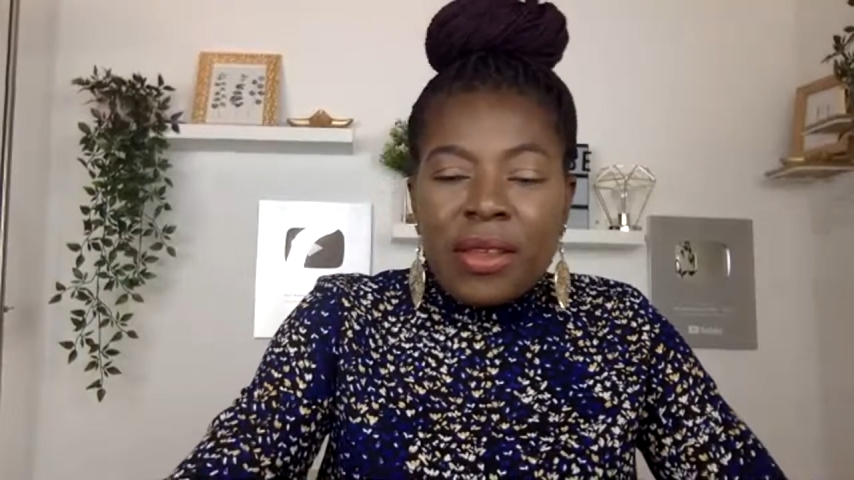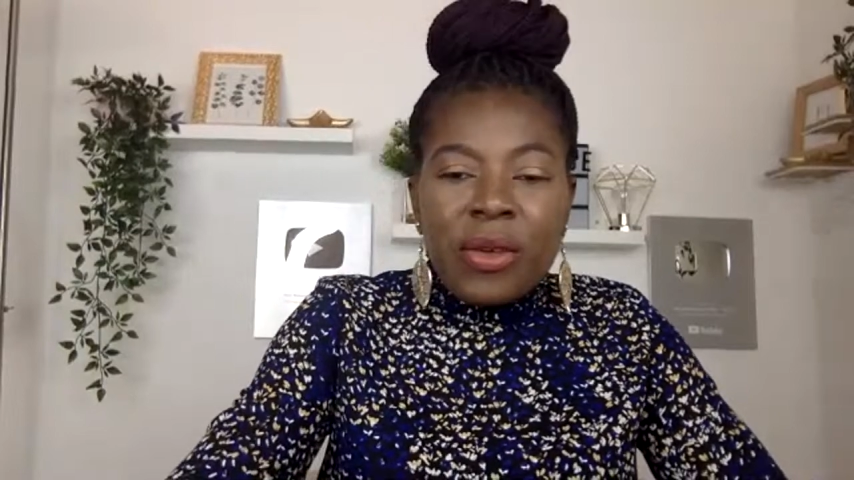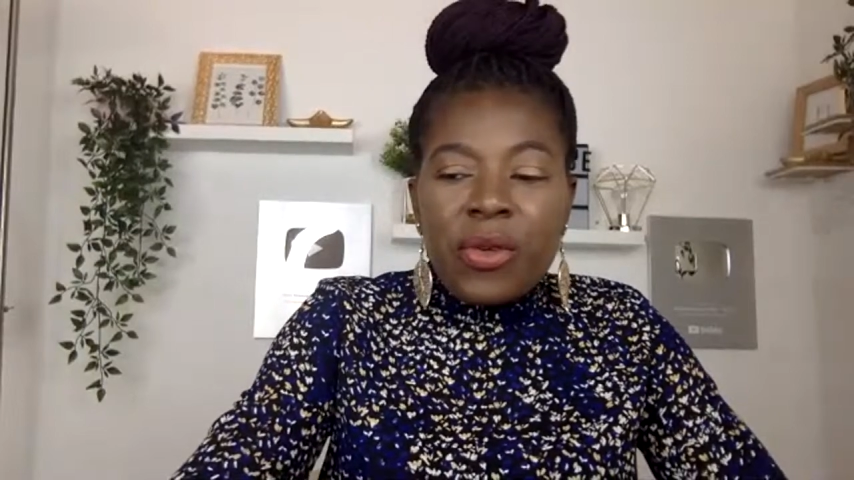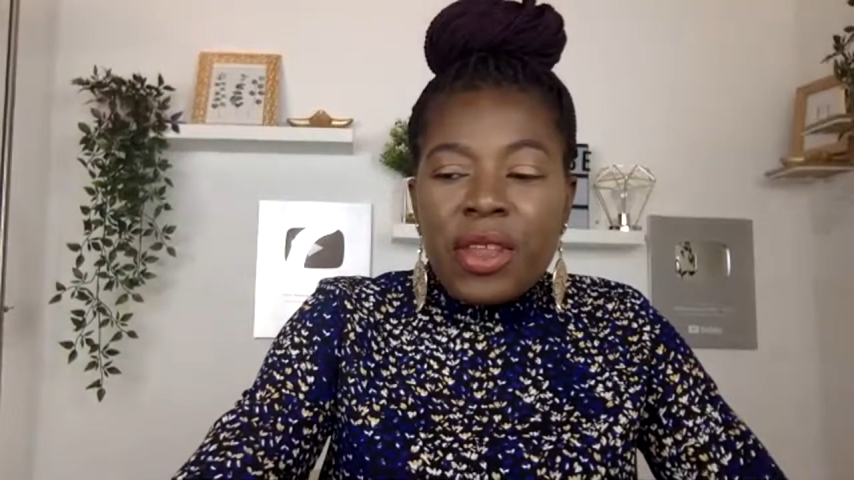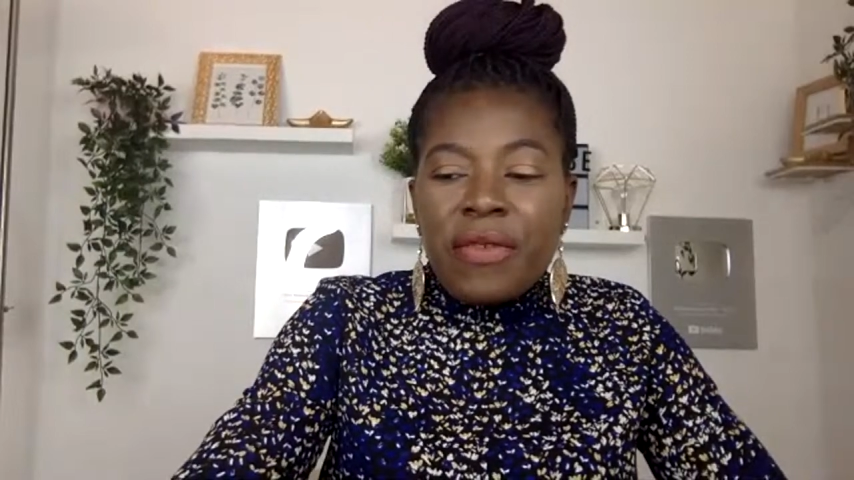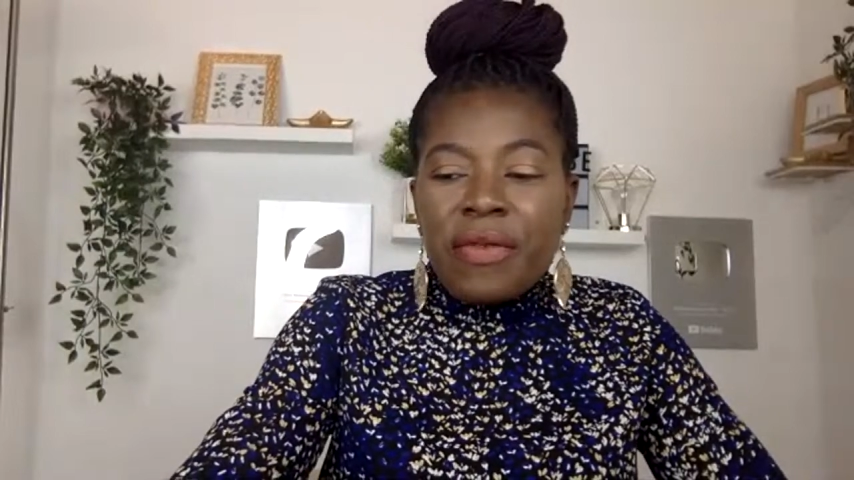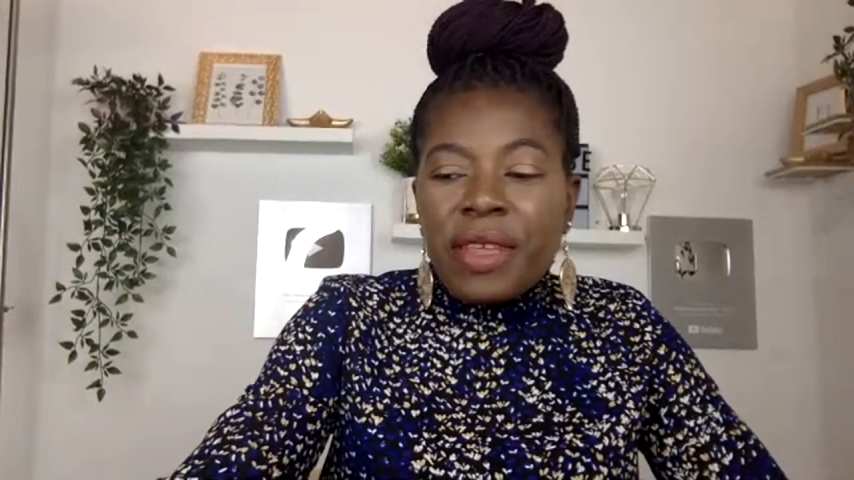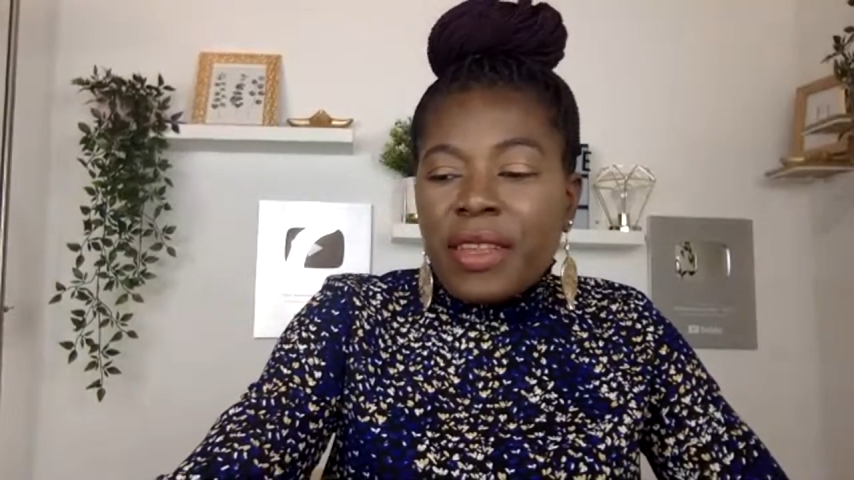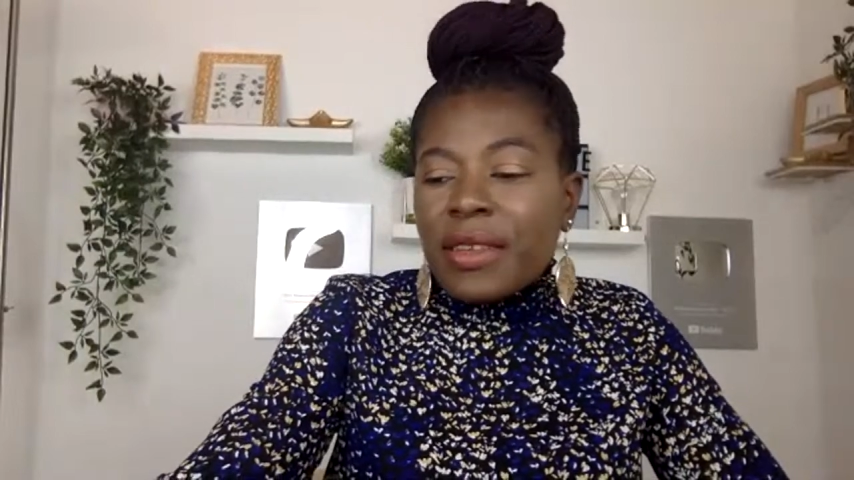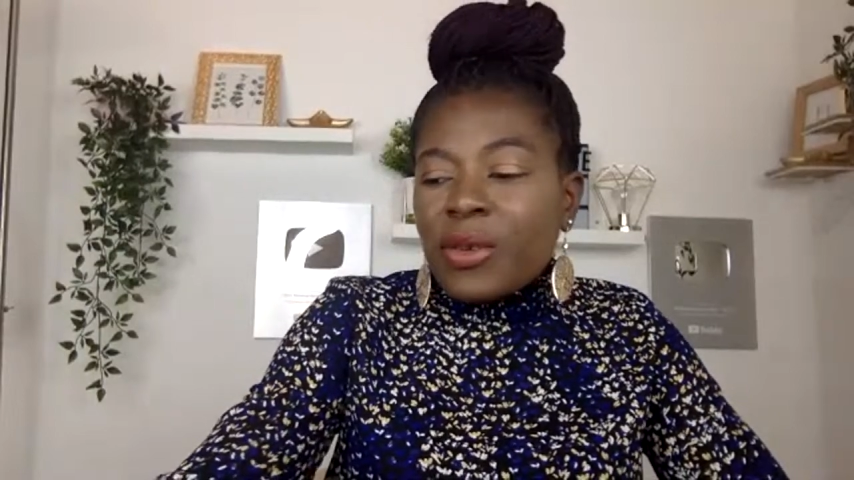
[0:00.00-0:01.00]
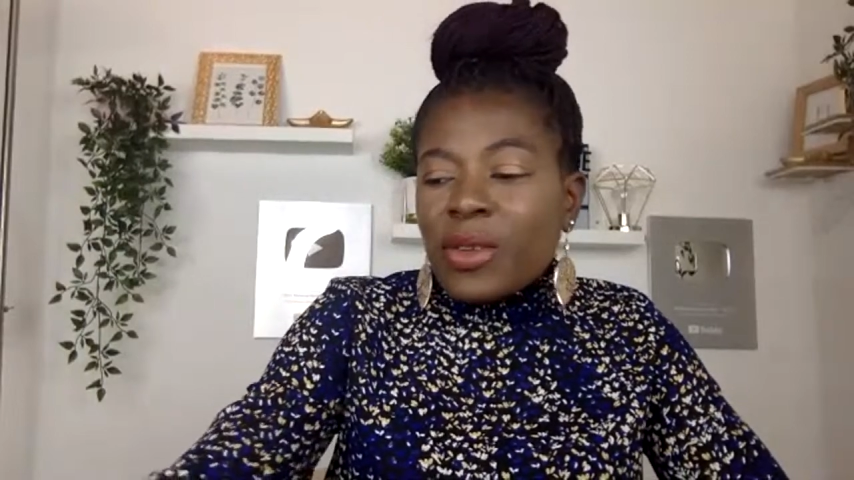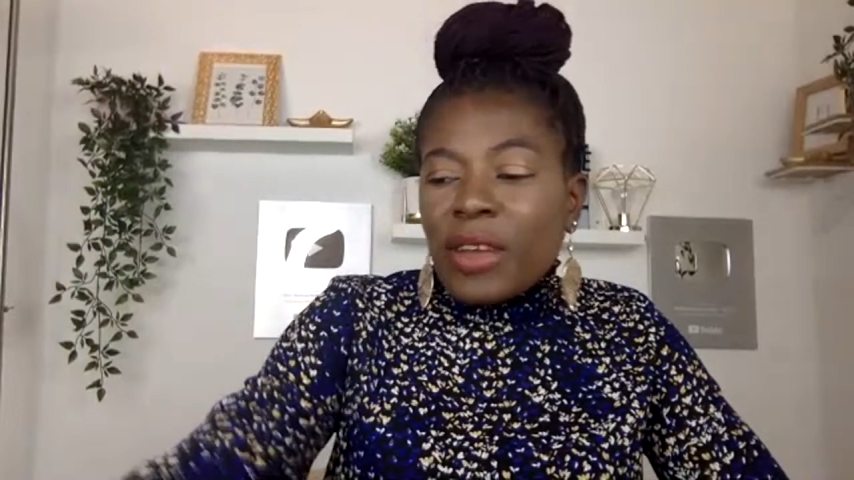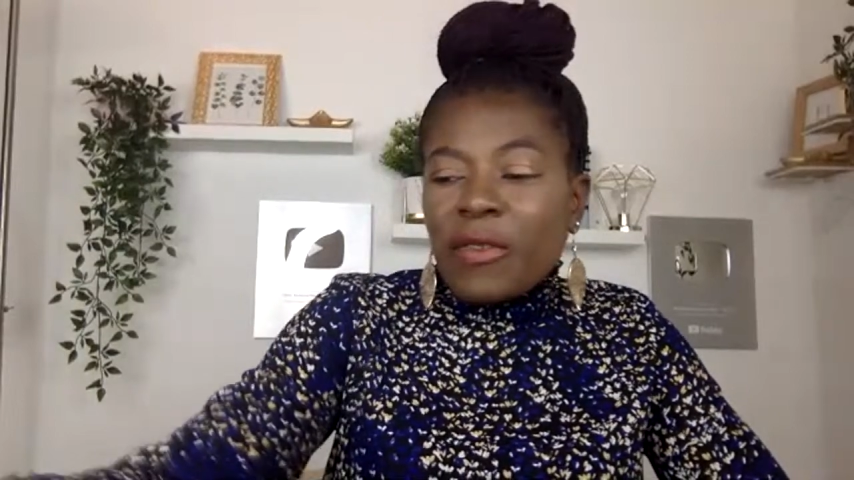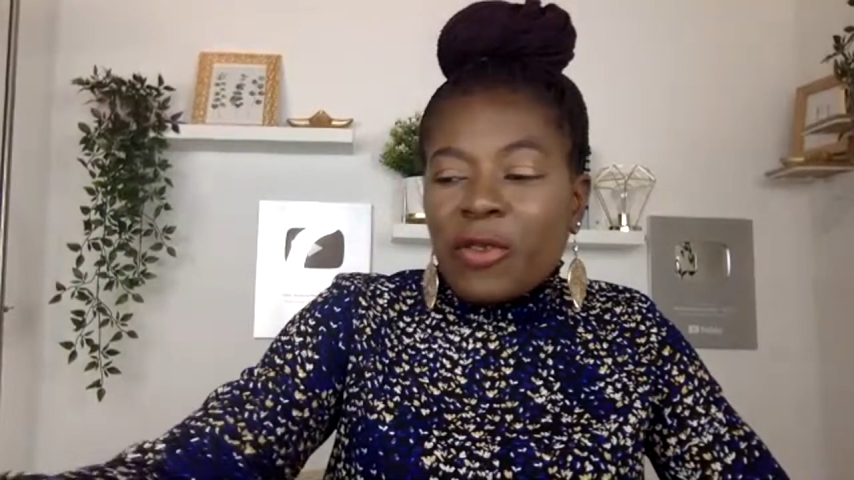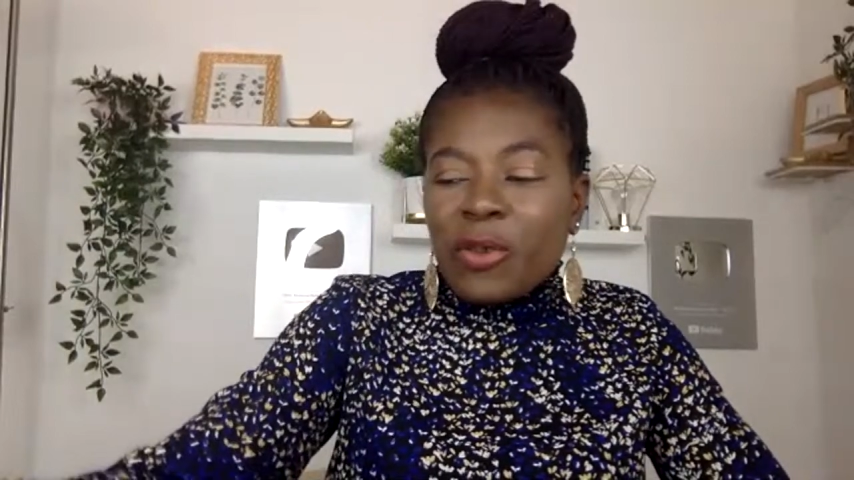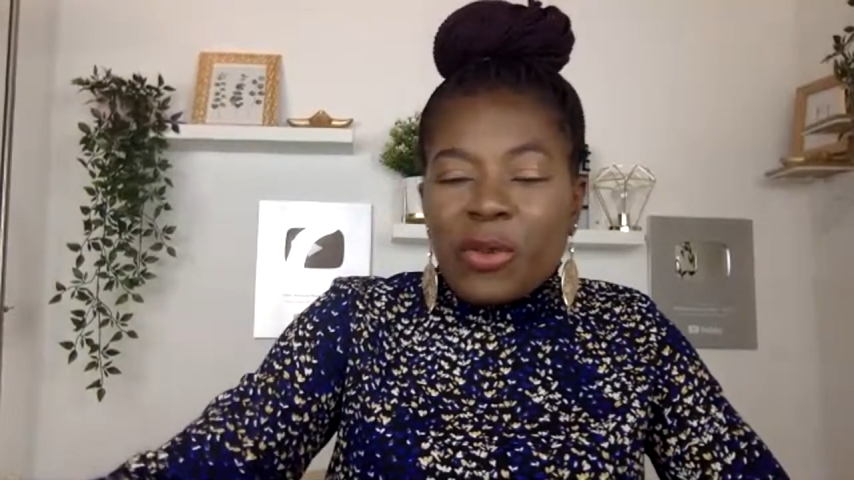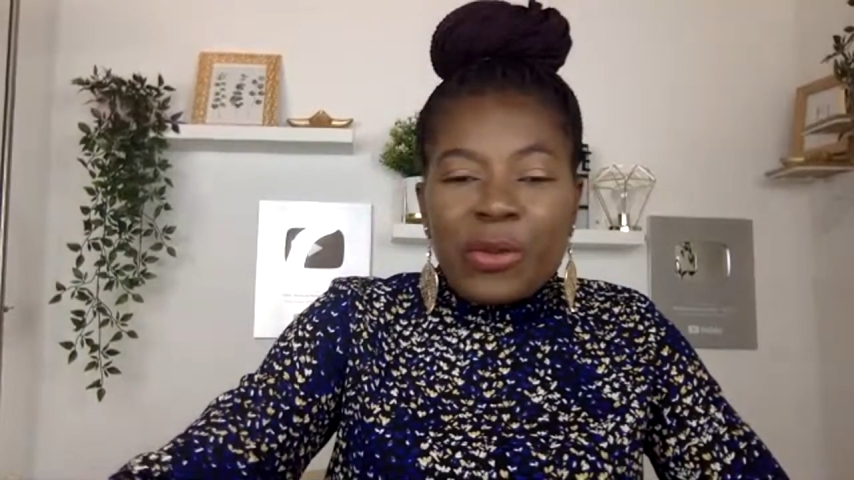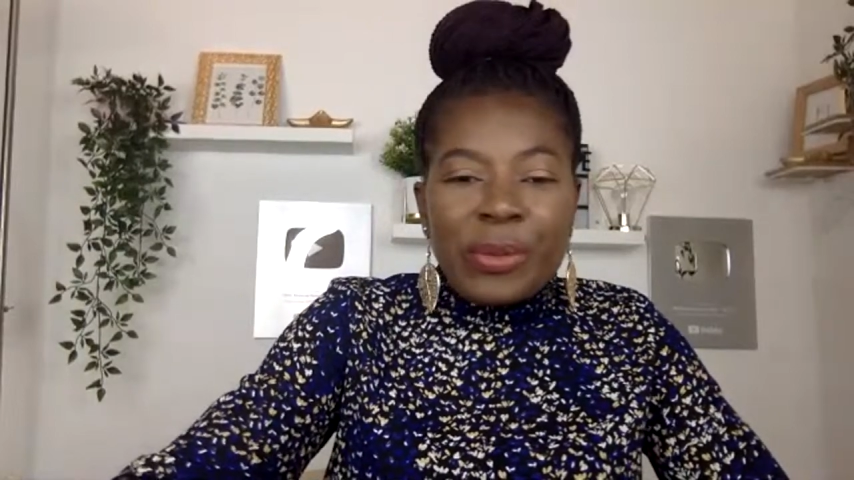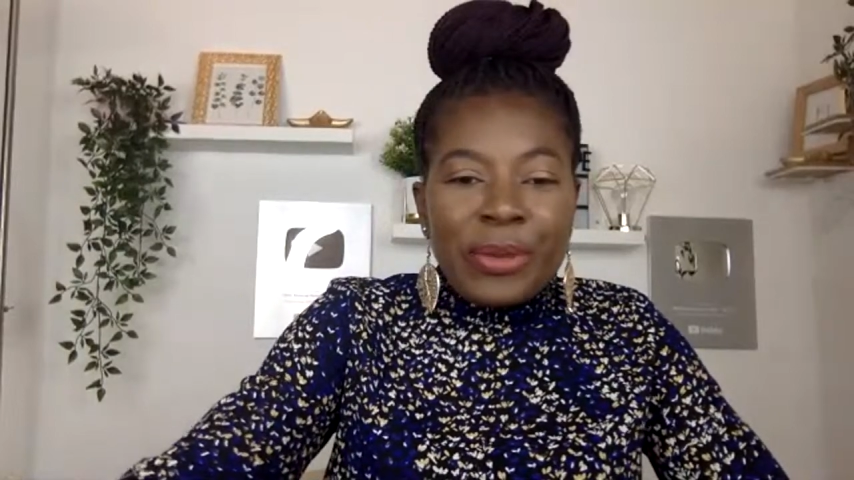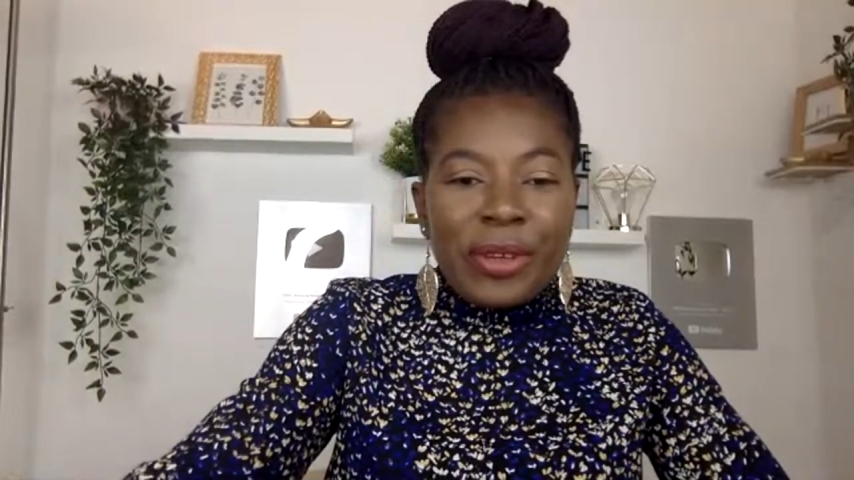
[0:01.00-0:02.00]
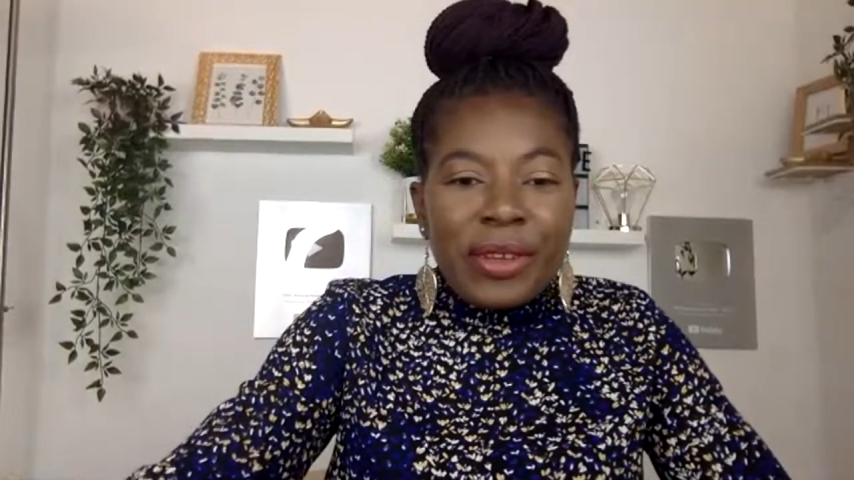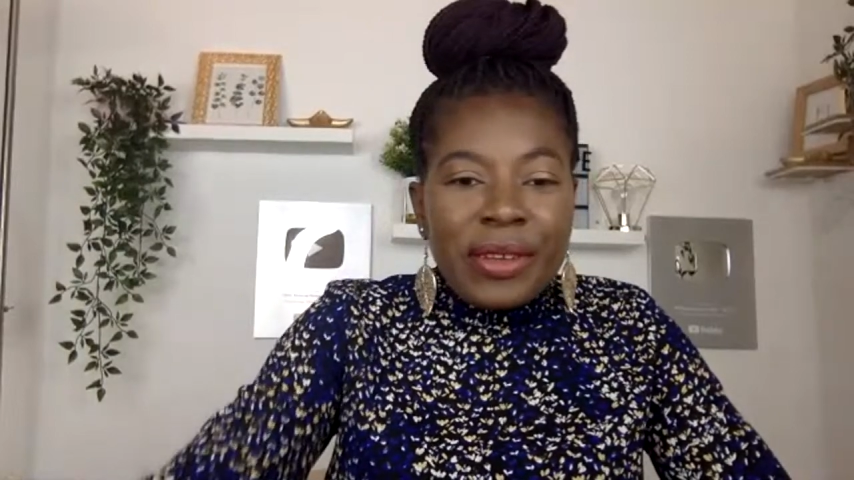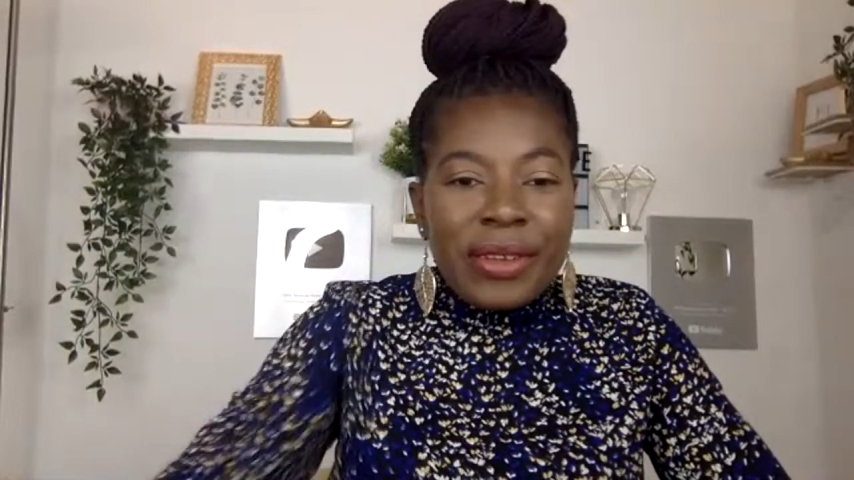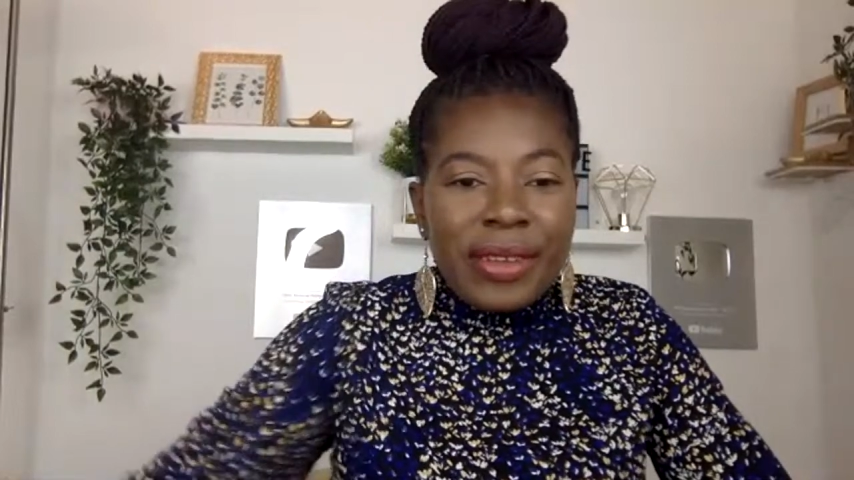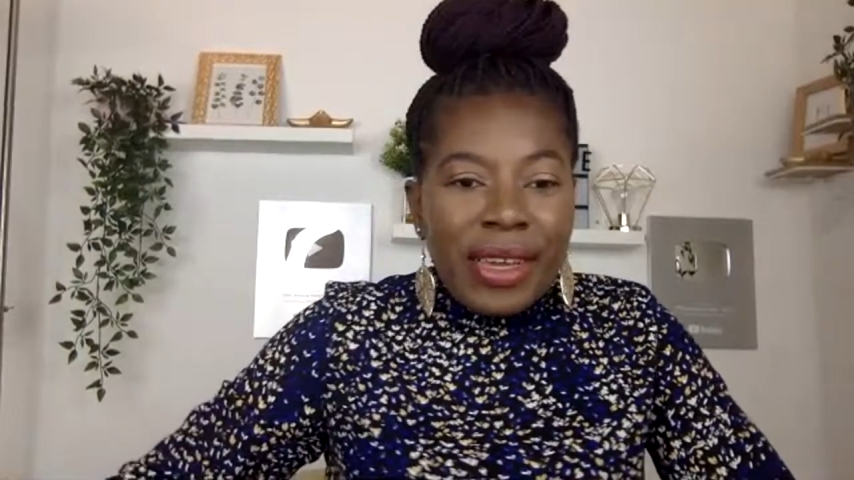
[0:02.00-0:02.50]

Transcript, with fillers: good evening, good afternoon, good morning.